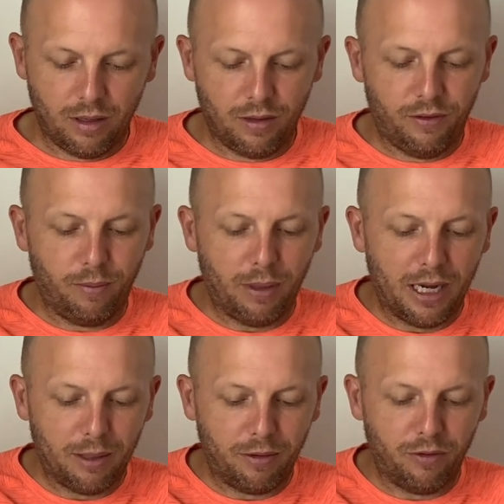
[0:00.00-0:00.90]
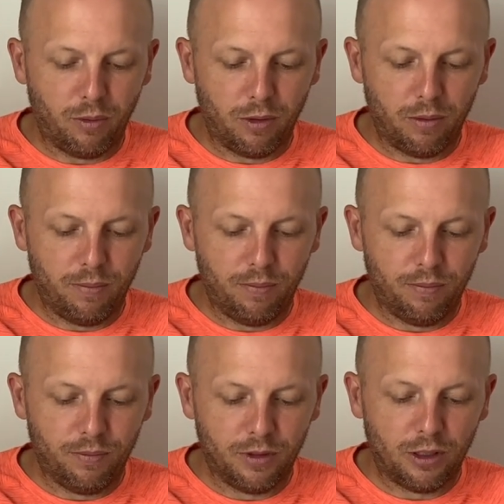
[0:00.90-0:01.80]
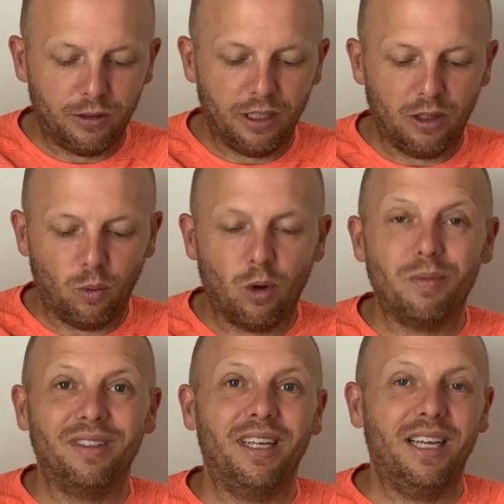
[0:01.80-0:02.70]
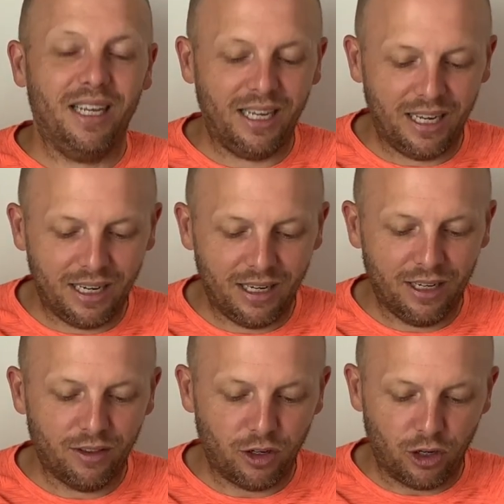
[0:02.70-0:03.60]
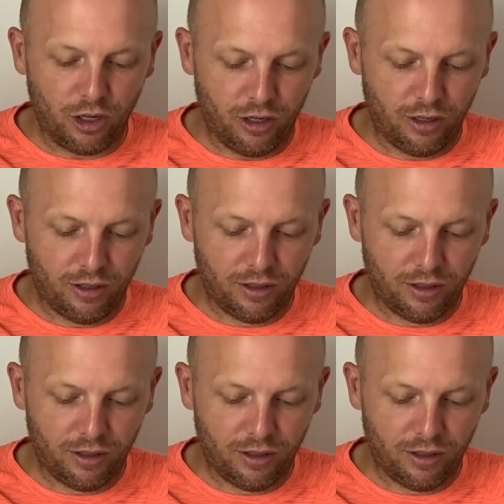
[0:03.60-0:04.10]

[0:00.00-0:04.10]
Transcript: of the bottom of the worm. So it's like the worm is in the dirt.